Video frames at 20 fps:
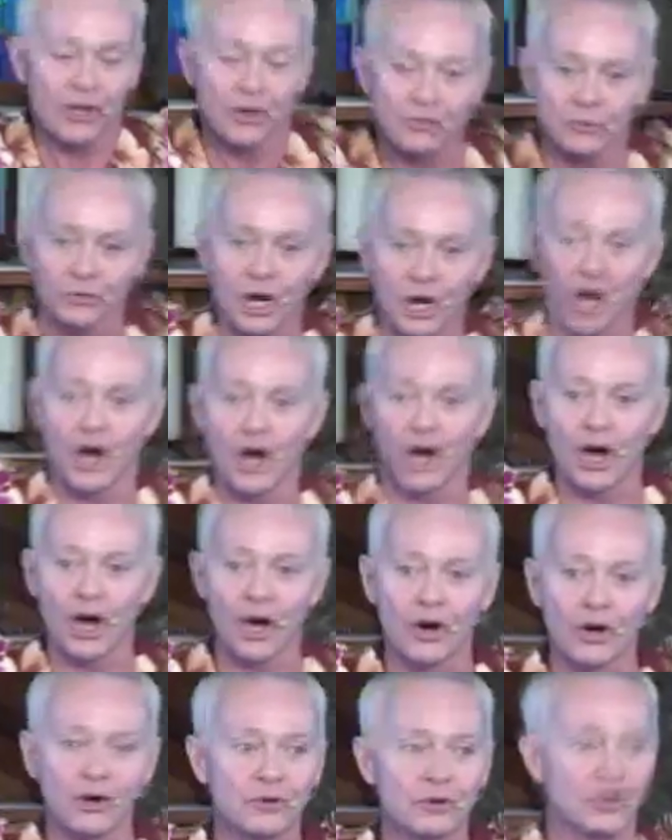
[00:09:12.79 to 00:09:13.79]

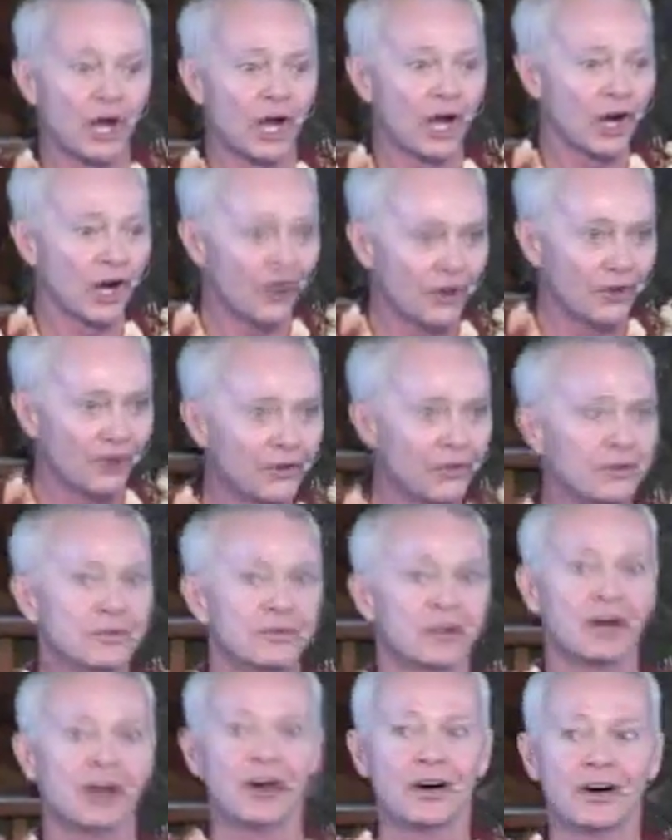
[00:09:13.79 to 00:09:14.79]
Row, row,
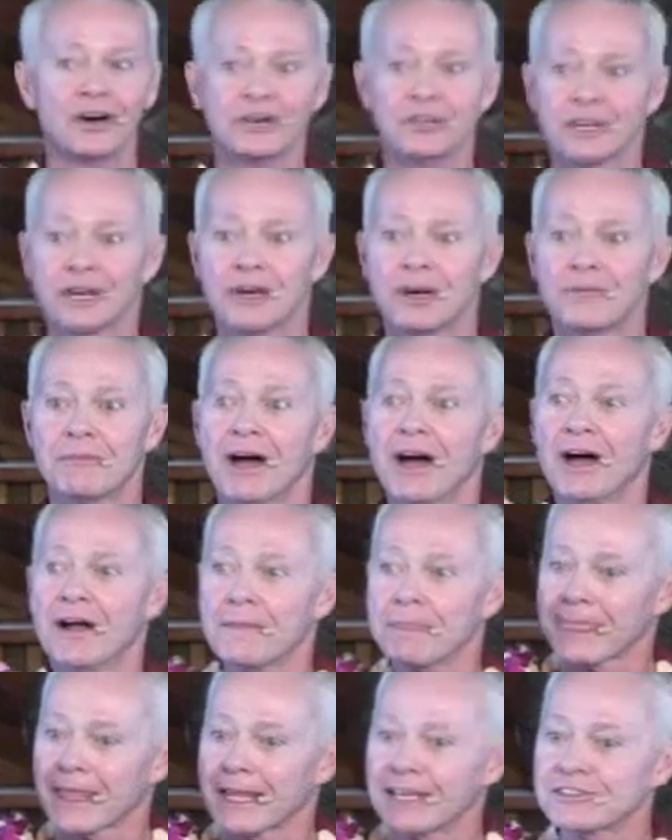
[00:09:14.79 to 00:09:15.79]
row your
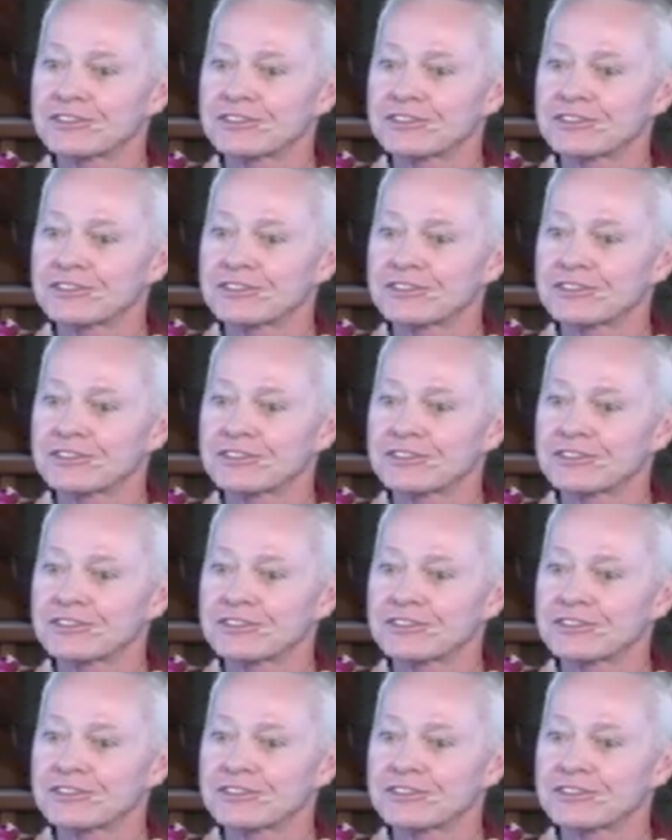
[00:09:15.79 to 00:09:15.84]
boat